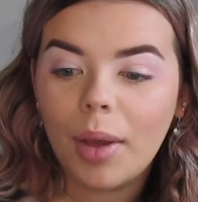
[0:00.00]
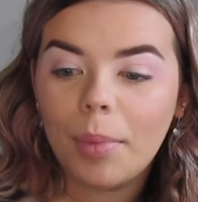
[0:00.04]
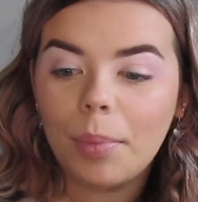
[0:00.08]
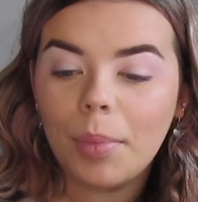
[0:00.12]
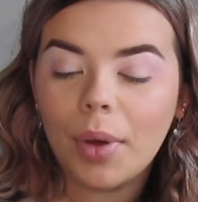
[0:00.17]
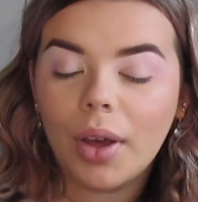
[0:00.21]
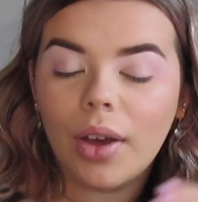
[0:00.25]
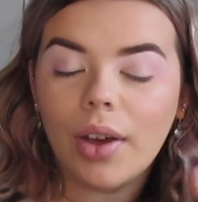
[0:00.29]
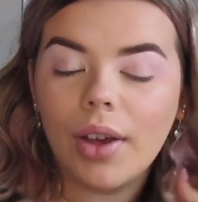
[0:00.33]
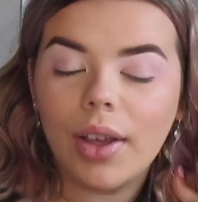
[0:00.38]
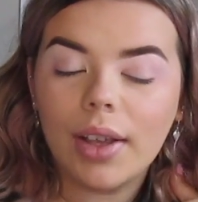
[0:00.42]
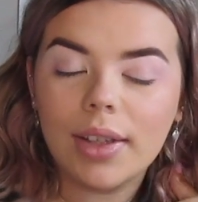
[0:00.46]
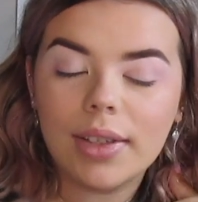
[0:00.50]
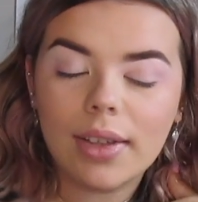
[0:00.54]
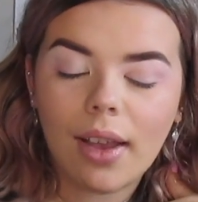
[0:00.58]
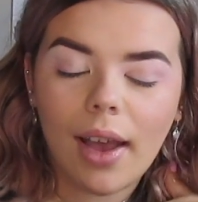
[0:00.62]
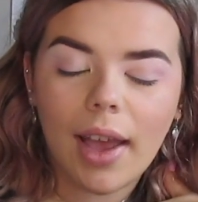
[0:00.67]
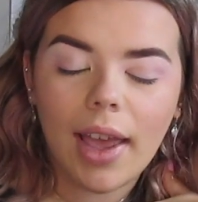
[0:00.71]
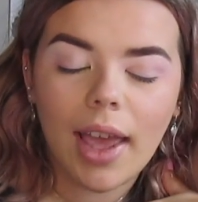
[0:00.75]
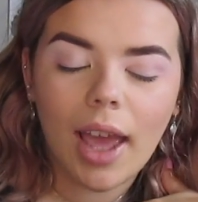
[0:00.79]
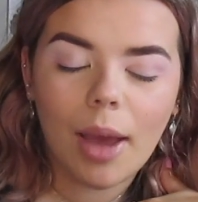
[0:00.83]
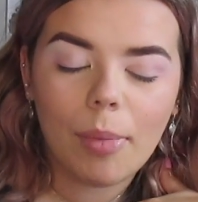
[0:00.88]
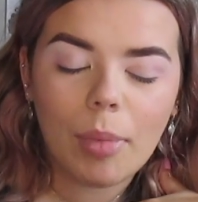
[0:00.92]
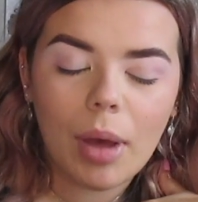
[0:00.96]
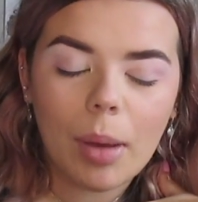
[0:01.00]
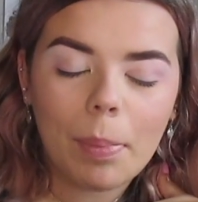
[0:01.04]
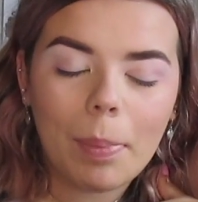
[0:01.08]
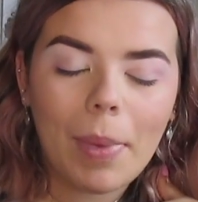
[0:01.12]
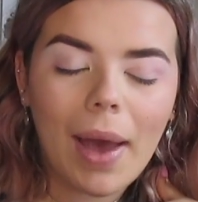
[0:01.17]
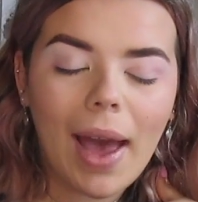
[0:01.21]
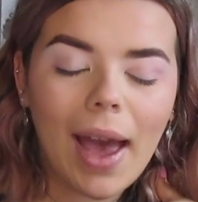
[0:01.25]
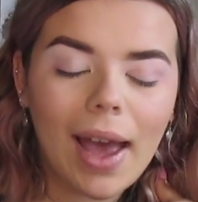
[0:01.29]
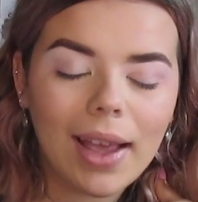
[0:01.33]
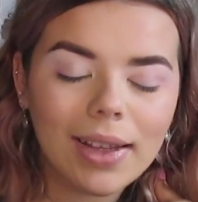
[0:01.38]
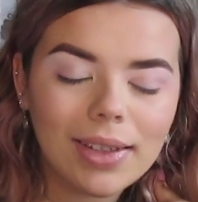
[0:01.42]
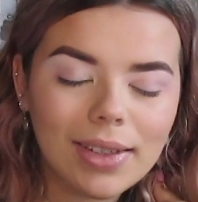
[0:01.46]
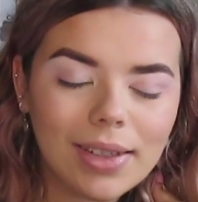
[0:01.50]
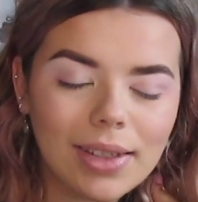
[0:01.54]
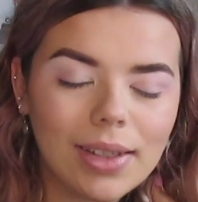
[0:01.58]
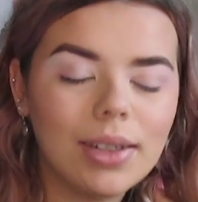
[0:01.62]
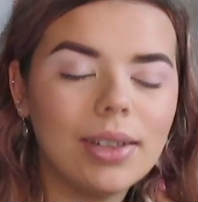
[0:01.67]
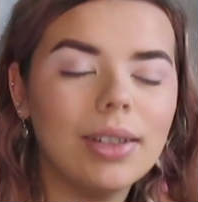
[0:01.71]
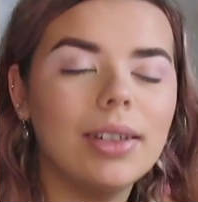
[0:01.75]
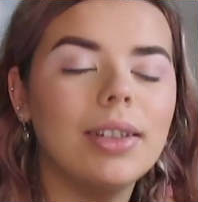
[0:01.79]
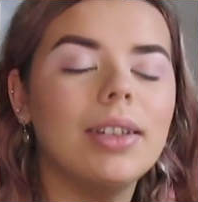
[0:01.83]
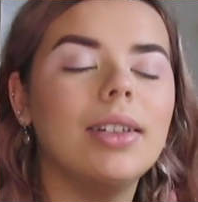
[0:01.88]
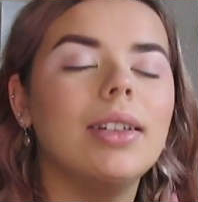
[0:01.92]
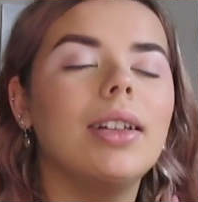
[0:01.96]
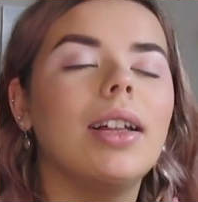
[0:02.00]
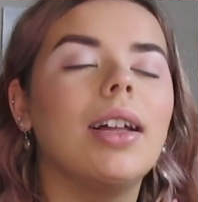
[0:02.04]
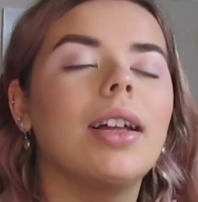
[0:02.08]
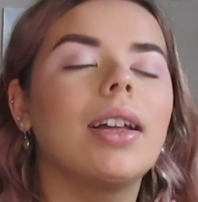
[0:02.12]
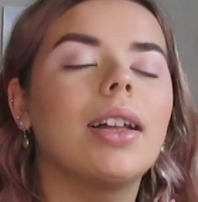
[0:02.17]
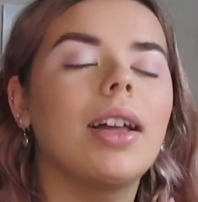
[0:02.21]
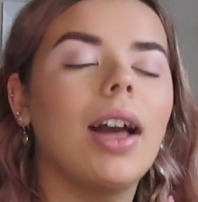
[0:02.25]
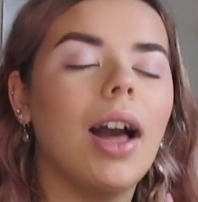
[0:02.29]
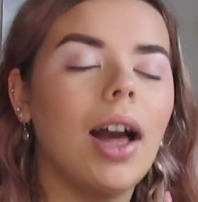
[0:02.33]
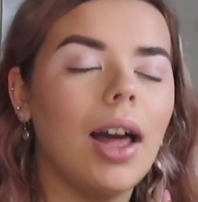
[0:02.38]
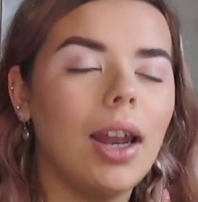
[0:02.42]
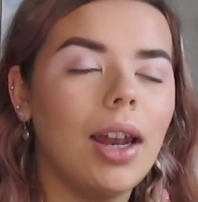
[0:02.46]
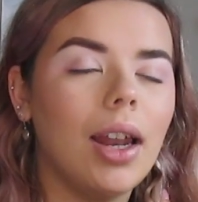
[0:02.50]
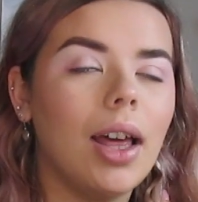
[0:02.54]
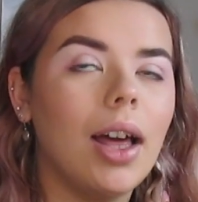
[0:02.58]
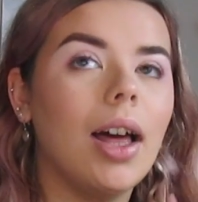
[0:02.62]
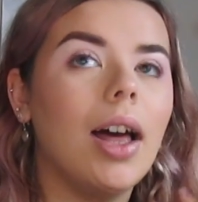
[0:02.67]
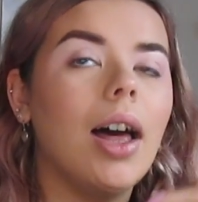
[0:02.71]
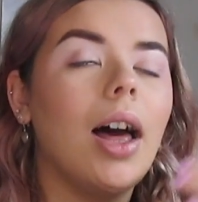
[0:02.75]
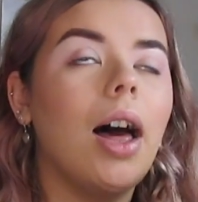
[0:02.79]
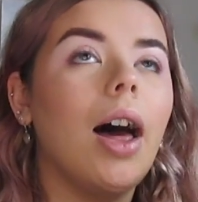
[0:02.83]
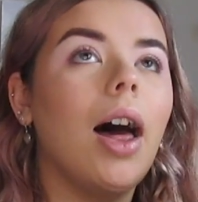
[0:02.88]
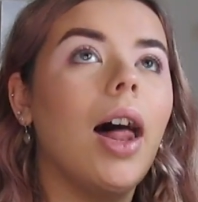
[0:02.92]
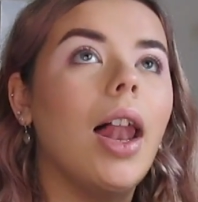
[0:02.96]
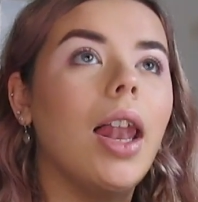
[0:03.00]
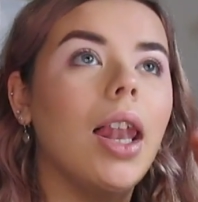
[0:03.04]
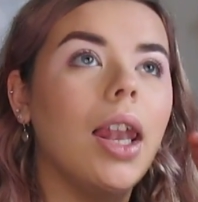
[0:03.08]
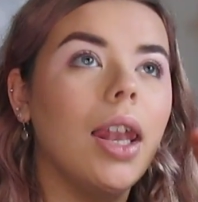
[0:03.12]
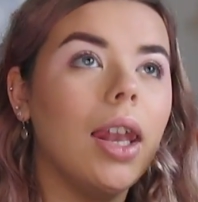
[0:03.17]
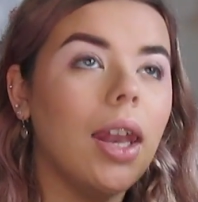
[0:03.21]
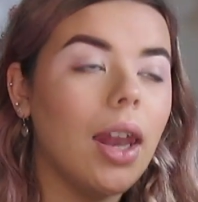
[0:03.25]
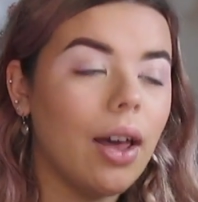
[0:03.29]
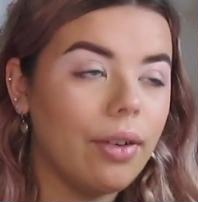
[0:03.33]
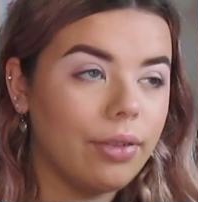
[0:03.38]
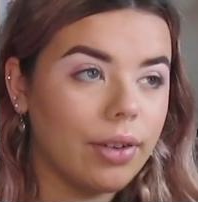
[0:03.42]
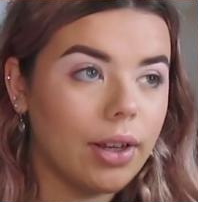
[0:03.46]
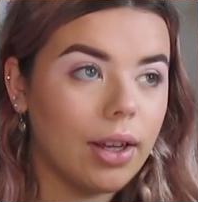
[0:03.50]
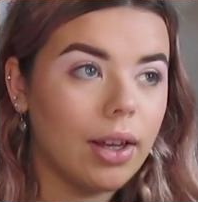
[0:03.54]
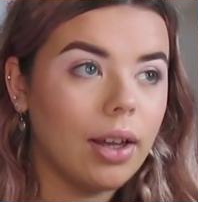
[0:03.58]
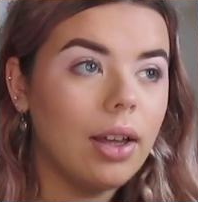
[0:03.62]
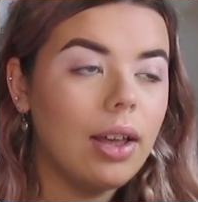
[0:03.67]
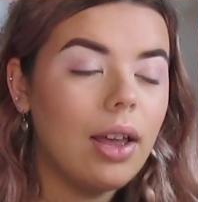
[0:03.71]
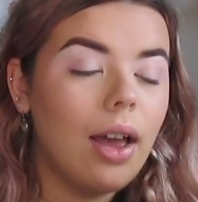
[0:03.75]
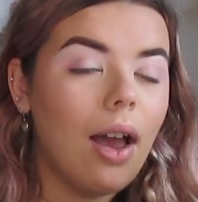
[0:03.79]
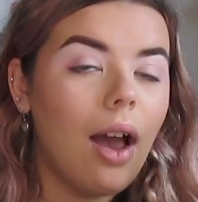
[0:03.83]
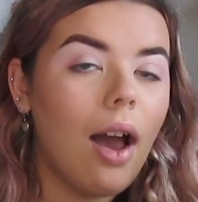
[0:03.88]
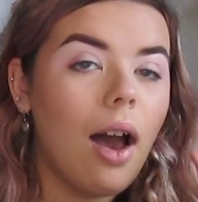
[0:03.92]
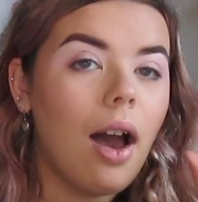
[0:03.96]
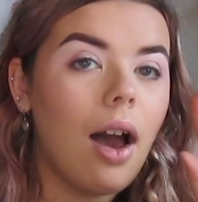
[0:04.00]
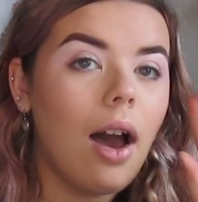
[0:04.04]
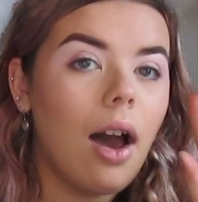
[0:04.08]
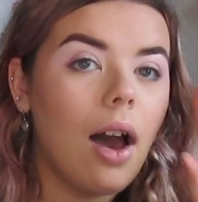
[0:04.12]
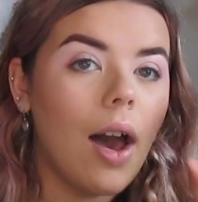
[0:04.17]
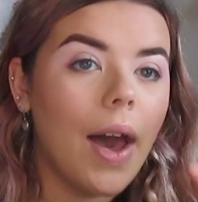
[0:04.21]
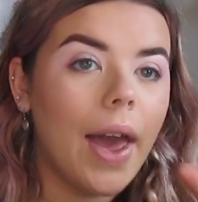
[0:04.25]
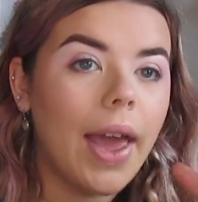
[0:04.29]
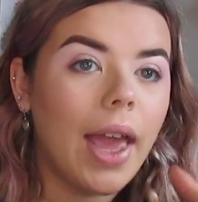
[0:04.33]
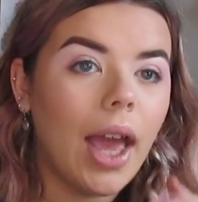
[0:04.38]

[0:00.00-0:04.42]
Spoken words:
because I am a pastel colour lover. I